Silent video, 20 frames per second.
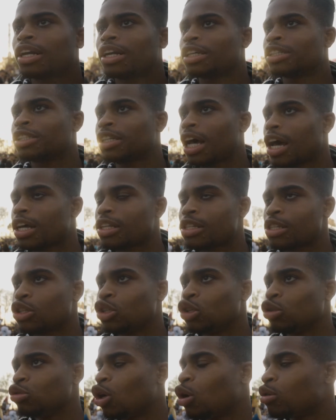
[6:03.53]
of the shots
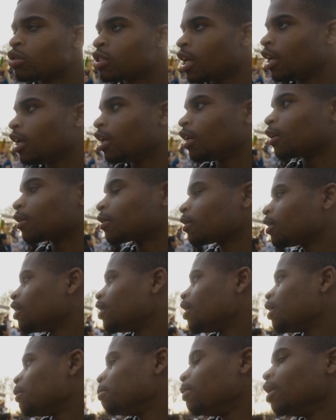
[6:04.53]
you don't take.
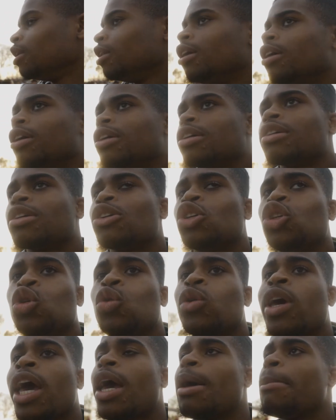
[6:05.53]
But look,
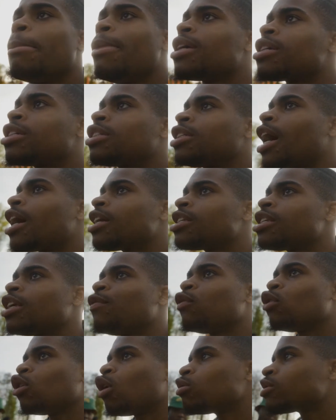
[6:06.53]
you can't miss shots
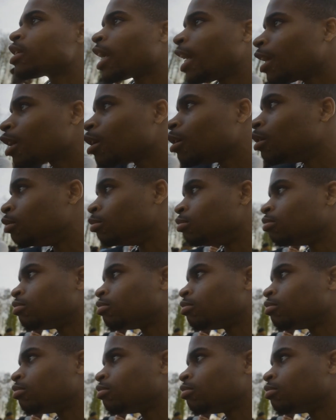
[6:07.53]
if you don't take them.